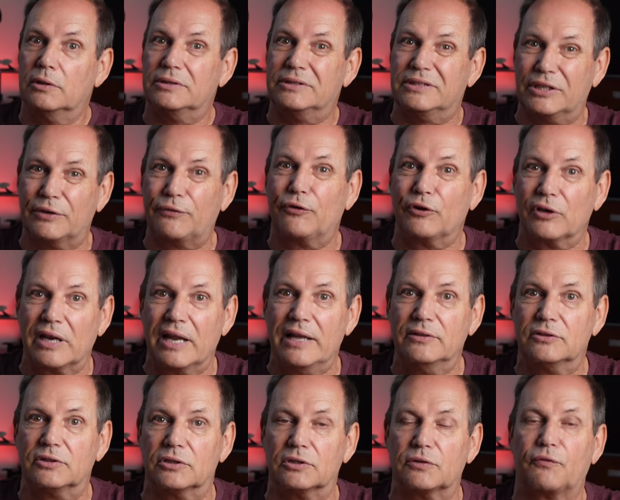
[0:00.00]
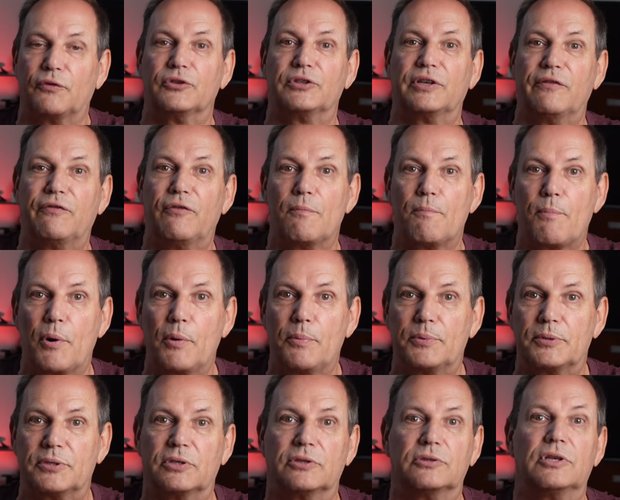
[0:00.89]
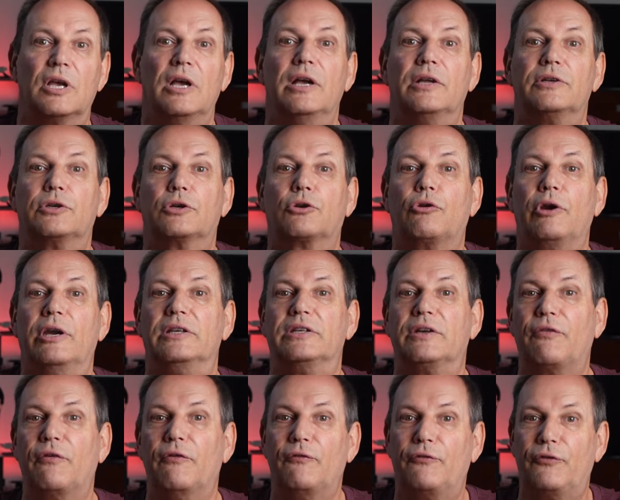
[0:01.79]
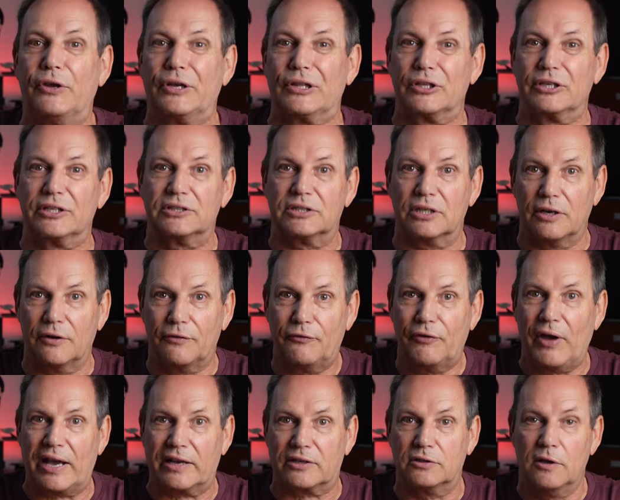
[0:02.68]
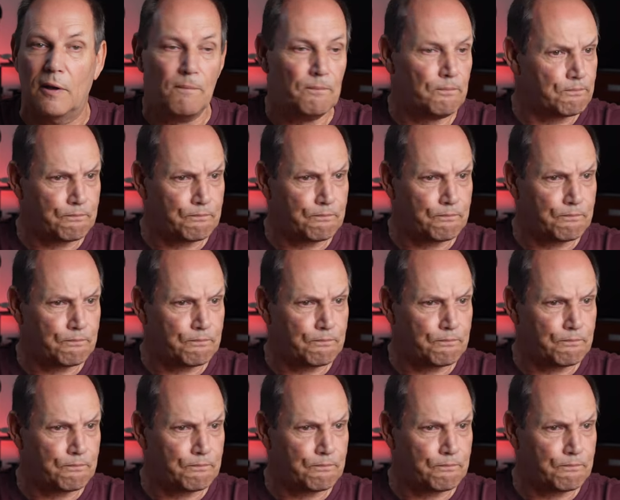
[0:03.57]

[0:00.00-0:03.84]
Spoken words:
different lenses for different purposes to create different feelings and effects.